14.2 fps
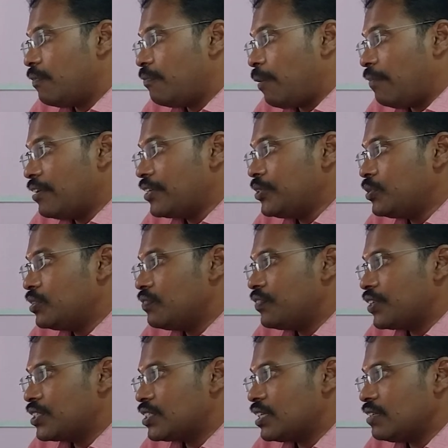power due to
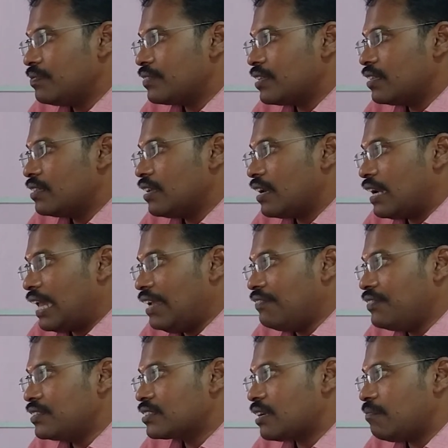friction. Their life
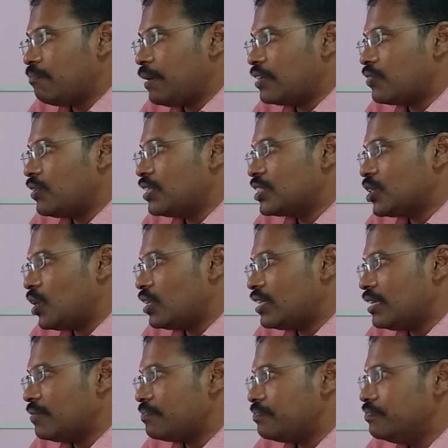is comparatively shorter.